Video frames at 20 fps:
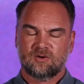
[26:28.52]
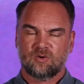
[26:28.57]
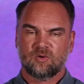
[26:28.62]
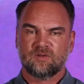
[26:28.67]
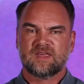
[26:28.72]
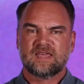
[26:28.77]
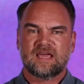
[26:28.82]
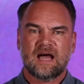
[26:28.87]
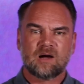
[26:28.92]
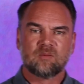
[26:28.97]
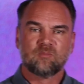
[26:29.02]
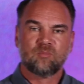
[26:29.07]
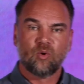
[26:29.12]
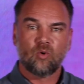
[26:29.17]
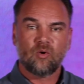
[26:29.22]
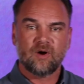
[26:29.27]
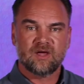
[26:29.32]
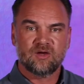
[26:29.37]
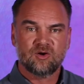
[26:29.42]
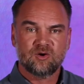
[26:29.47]
Or the young
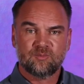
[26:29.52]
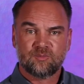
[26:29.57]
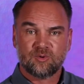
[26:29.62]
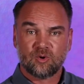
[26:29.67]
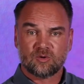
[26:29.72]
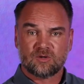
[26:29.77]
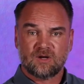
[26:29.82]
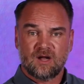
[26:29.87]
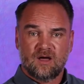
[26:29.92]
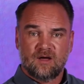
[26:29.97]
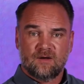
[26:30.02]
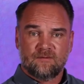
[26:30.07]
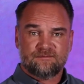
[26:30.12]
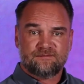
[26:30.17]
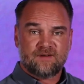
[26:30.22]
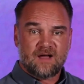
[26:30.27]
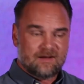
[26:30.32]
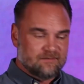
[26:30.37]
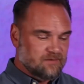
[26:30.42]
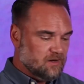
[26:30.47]
boy who brought
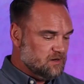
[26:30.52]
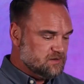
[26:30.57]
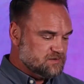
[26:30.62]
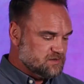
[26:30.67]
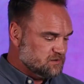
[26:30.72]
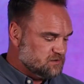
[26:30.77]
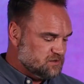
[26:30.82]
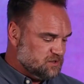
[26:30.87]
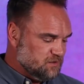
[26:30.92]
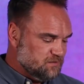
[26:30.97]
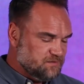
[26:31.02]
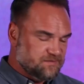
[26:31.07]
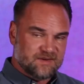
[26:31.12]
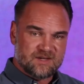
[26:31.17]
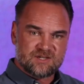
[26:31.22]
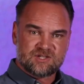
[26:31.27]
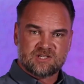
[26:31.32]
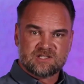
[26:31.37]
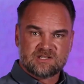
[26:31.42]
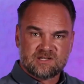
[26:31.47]
5 loaves and 2
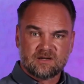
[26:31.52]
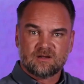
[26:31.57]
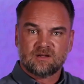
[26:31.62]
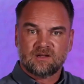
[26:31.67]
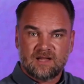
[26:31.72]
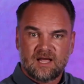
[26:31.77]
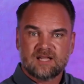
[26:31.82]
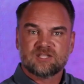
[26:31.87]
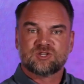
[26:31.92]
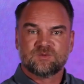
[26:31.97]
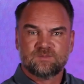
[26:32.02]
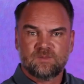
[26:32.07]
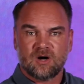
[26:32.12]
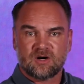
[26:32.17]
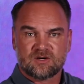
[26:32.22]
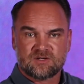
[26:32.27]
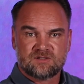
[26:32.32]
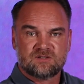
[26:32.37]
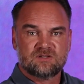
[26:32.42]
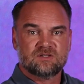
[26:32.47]
fish, his little
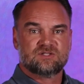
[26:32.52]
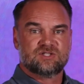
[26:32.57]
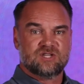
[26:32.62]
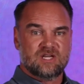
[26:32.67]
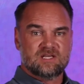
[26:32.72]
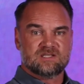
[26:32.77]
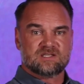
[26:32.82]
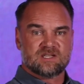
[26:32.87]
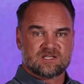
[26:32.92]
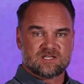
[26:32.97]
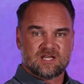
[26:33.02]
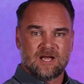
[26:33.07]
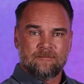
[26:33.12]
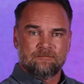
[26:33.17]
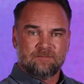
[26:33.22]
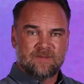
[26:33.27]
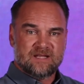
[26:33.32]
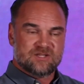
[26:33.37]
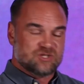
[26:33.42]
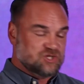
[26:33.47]
lunchbox, to Jesus,
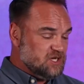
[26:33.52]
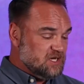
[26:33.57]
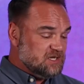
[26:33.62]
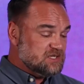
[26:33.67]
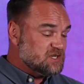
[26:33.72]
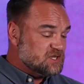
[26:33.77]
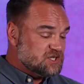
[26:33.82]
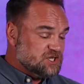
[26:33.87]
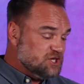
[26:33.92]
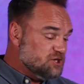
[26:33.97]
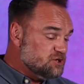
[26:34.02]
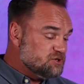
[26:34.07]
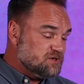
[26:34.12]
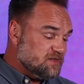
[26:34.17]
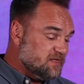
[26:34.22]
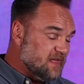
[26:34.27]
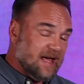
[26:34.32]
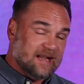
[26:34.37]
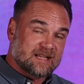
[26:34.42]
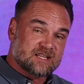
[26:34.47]
and Jesus
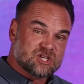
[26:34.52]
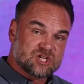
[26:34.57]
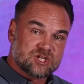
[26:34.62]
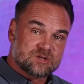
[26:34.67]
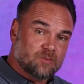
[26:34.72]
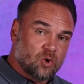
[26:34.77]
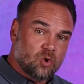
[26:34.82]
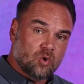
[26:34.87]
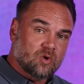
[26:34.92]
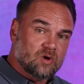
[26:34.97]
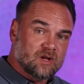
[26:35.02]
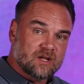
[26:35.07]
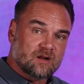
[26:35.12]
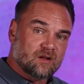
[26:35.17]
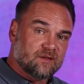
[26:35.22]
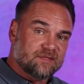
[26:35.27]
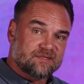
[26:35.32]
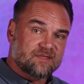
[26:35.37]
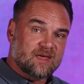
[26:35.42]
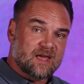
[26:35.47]
used that small
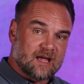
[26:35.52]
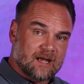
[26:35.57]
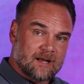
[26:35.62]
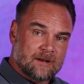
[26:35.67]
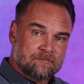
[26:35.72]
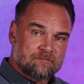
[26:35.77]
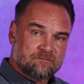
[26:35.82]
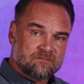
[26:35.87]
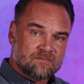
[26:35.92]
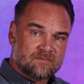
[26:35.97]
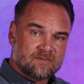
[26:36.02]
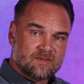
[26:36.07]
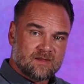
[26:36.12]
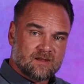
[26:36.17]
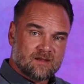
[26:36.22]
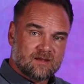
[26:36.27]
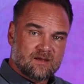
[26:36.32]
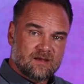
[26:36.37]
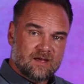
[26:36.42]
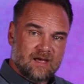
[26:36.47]
little thing
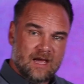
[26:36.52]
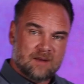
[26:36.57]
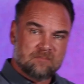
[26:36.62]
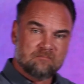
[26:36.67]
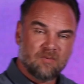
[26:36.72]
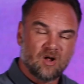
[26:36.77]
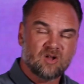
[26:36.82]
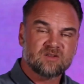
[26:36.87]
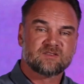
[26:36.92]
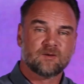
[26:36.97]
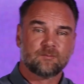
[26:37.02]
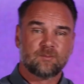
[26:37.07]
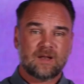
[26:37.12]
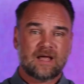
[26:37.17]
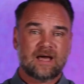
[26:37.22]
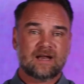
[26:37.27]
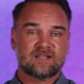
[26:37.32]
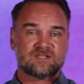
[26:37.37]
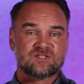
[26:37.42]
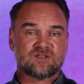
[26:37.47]
and
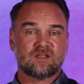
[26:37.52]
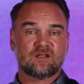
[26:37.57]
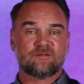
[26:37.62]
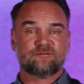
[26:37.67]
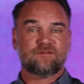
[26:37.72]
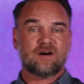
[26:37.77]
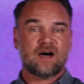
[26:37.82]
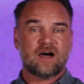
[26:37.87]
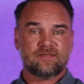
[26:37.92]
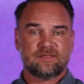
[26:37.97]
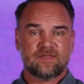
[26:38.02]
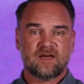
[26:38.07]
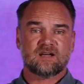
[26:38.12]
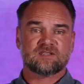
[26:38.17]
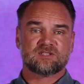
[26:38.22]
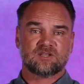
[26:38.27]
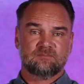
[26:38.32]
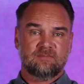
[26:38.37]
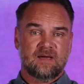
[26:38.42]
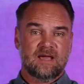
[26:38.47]
multiplied it so that
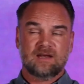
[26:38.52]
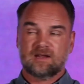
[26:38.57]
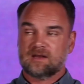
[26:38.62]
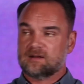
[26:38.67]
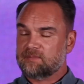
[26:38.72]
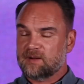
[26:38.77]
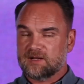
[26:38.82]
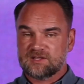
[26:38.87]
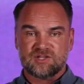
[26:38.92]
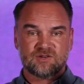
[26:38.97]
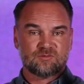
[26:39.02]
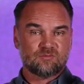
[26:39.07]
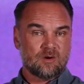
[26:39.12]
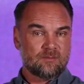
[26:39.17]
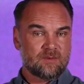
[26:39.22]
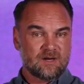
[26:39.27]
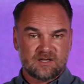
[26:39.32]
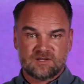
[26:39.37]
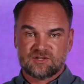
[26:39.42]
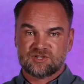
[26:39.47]
5,000 men and a bunch of
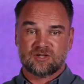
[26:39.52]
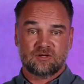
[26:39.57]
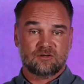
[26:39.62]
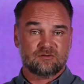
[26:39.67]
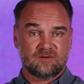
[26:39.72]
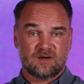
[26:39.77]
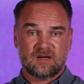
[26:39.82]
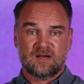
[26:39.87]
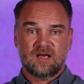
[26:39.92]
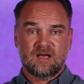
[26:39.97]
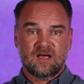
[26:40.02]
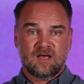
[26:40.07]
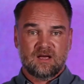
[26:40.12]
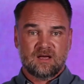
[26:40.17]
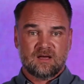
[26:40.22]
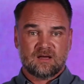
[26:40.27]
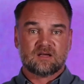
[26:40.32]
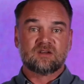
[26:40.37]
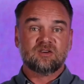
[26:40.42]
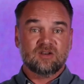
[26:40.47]
women and children
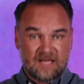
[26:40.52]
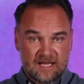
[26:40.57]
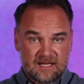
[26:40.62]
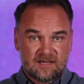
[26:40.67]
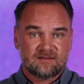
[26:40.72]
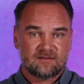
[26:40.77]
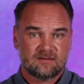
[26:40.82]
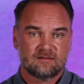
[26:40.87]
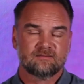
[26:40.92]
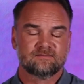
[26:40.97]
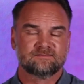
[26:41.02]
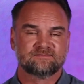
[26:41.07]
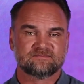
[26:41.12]
could eat.